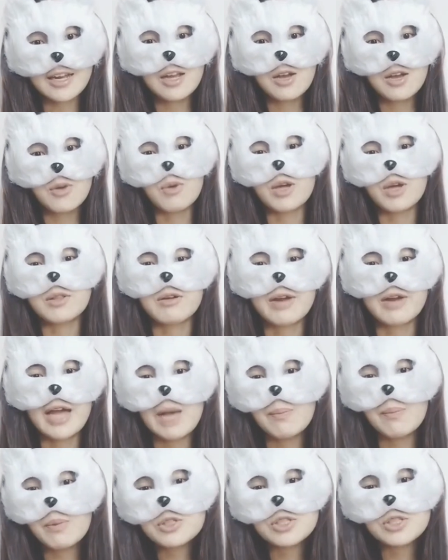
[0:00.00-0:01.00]
whether
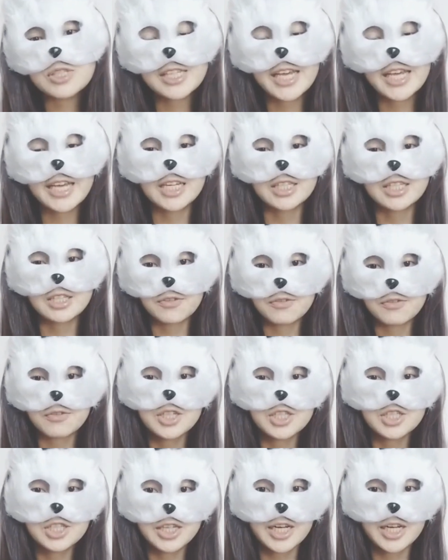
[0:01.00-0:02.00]
Apple should take a
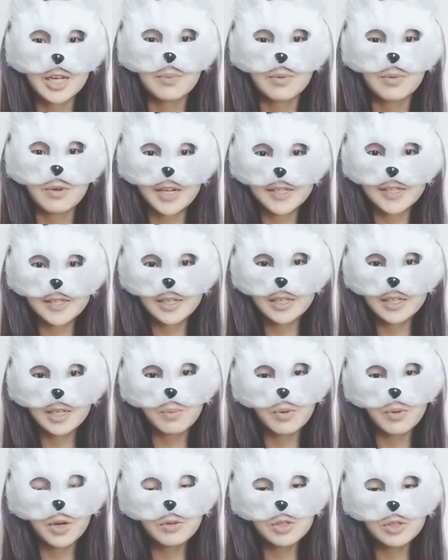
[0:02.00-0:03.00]
differentiated pricing
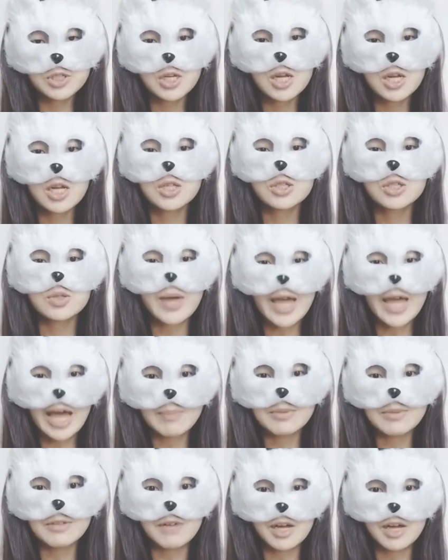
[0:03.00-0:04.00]
approach to app
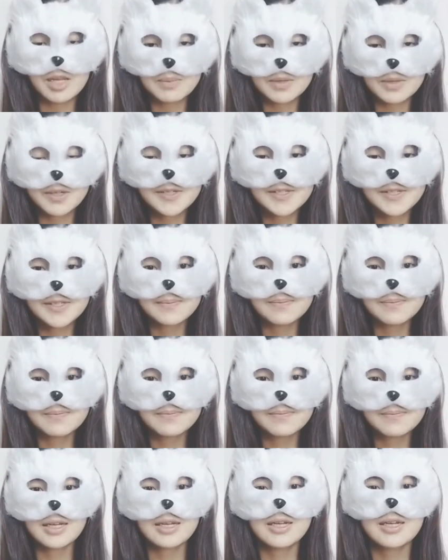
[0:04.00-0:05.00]
developers.
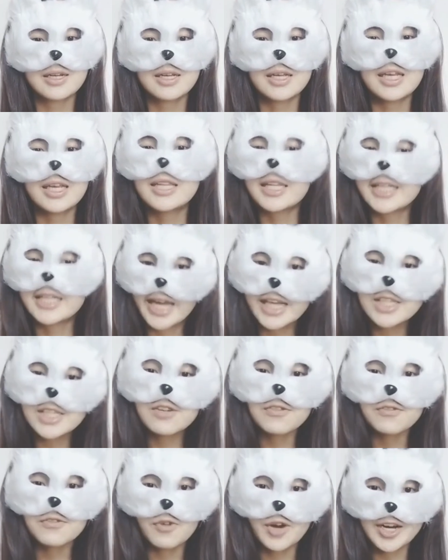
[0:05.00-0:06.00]
In the case
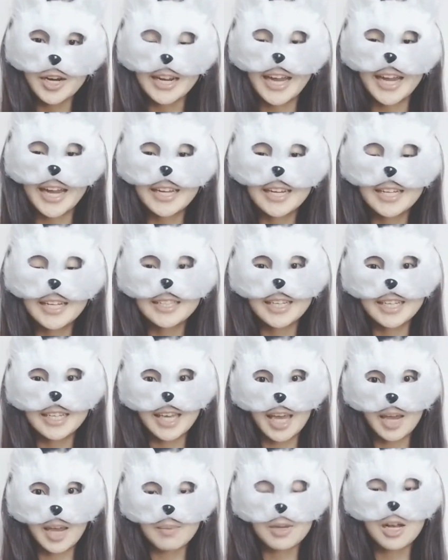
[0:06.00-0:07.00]
of Fortnite, the
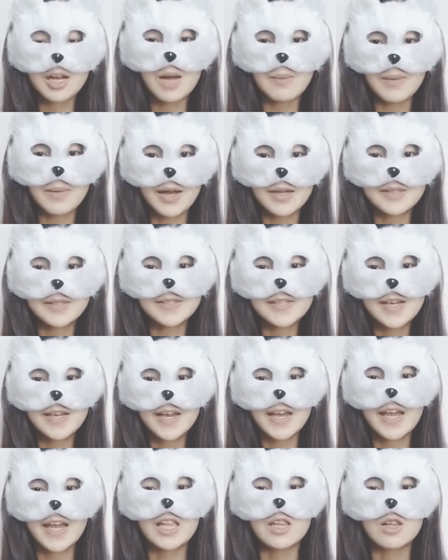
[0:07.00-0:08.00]
game commands
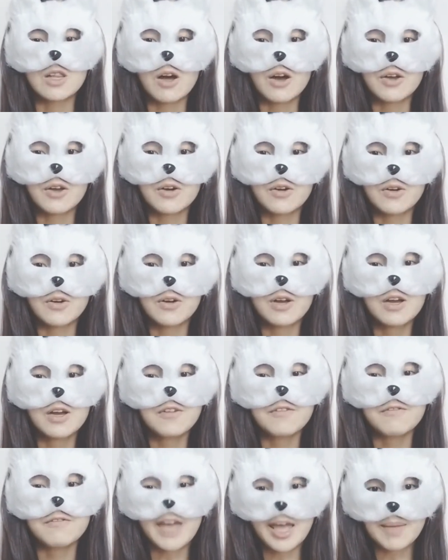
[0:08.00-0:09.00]
a loyal
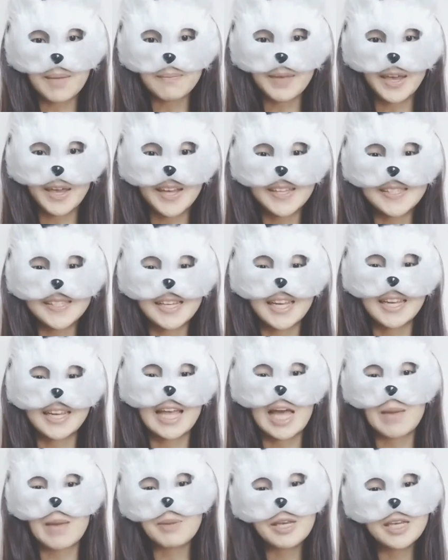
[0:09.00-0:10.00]
fan base, and
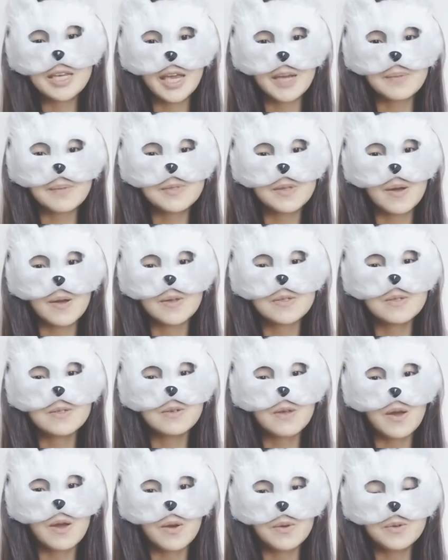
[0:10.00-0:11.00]
Epic Games also
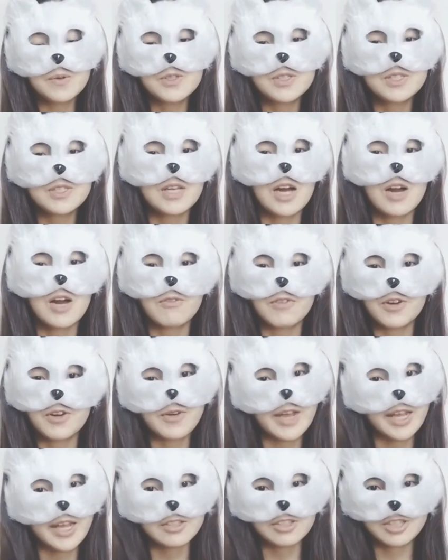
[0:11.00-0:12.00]
owns Unreal
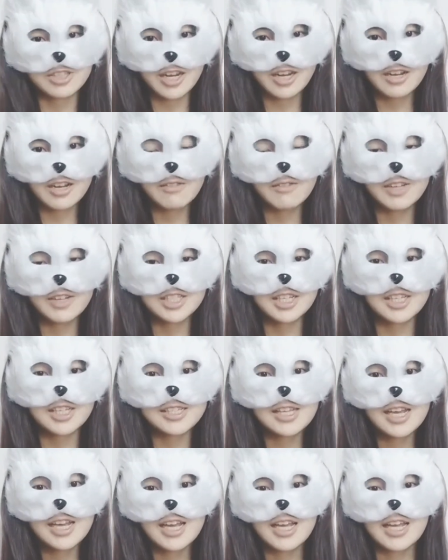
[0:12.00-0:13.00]
Engine, which
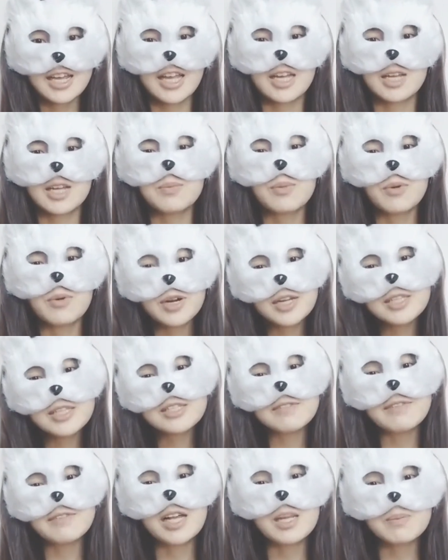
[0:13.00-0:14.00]
is an important
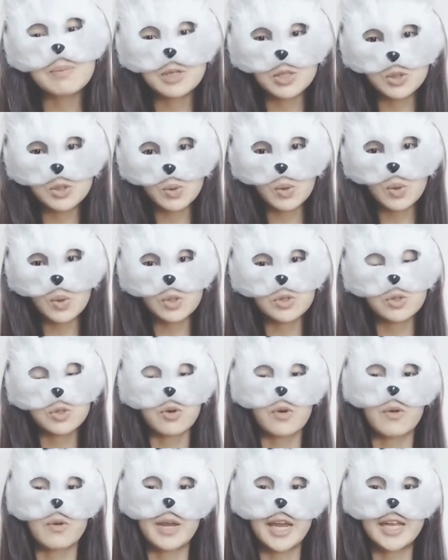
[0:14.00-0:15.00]
developer tool to
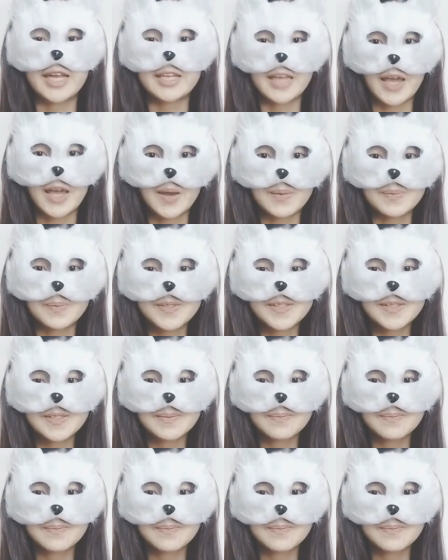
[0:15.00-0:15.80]
create games,